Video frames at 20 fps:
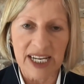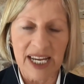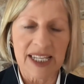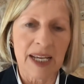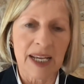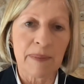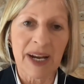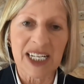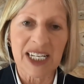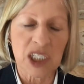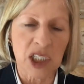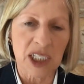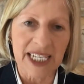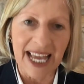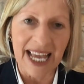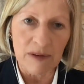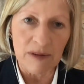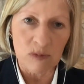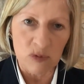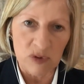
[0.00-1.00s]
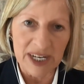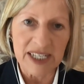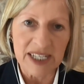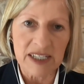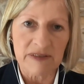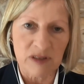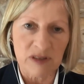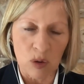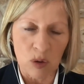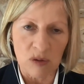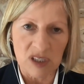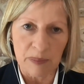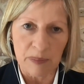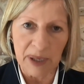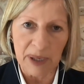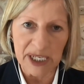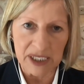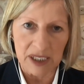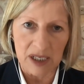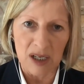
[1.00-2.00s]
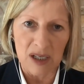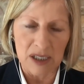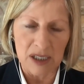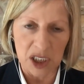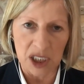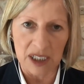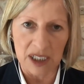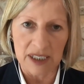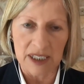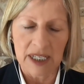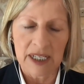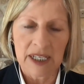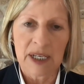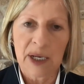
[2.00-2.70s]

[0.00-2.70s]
and they managed to get rid of Doctor Peter Gøtzsche.